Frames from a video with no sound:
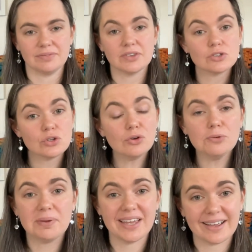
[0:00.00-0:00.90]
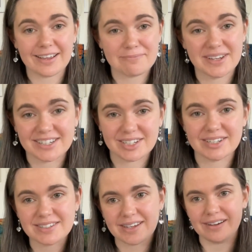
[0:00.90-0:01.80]
2 pink
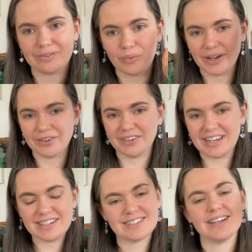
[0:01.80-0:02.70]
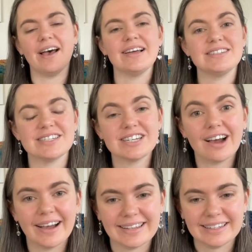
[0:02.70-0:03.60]
pictures, kind of one on each side to
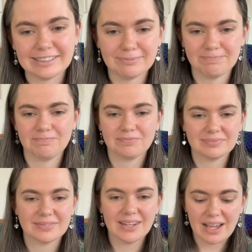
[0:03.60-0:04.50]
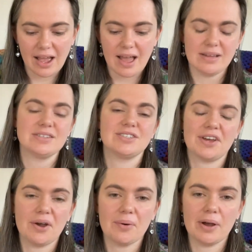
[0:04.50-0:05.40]
tie in.
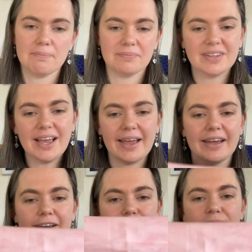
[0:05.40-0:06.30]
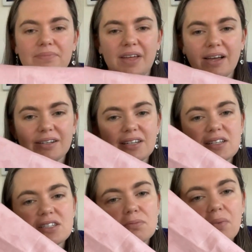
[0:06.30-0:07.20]
So yeah, that
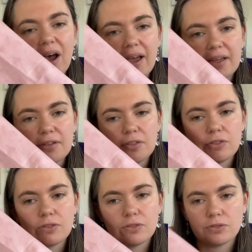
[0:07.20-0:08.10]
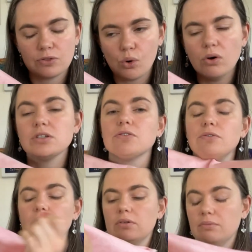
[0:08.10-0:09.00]
is my thought,
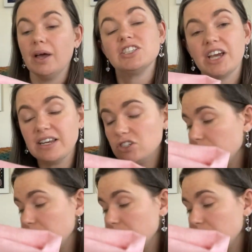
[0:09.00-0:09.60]
my change to